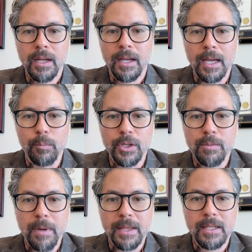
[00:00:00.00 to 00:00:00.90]
and which
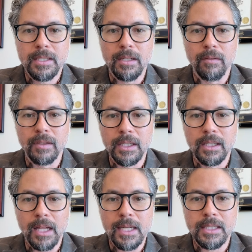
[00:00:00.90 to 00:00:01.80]
methods of
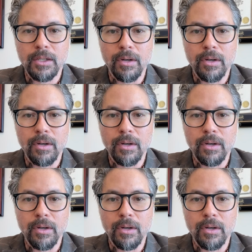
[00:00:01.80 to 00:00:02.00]
legalizing your